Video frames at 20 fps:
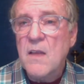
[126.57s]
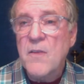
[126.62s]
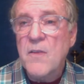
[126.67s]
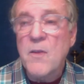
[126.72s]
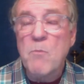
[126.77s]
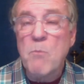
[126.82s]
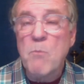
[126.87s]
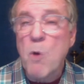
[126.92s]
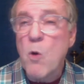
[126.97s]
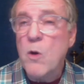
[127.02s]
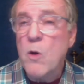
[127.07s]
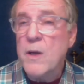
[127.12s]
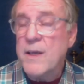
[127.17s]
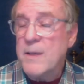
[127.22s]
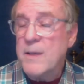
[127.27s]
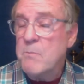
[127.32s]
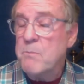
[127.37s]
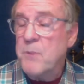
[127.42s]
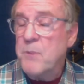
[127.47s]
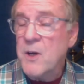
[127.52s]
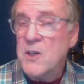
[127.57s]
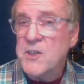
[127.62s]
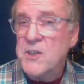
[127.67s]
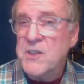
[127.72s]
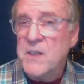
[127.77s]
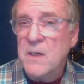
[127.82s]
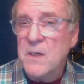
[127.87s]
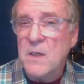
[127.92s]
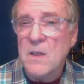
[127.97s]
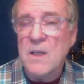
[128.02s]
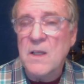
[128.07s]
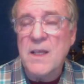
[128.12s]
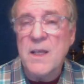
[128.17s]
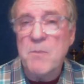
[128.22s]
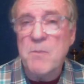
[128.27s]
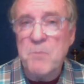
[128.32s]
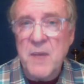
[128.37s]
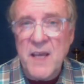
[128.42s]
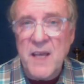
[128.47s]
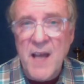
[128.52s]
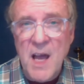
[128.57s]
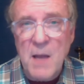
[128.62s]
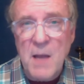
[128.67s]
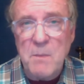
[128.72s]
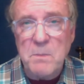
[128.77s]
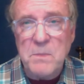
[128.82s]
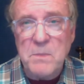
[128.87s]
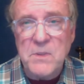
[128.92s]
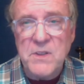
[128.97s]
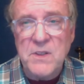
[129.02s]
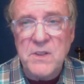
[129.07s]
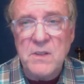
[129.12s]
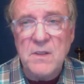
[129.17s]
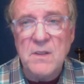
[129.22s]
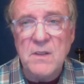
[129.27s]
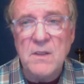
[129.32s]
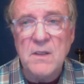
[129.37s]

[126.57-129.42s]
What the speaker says: the more impersonal it becomes.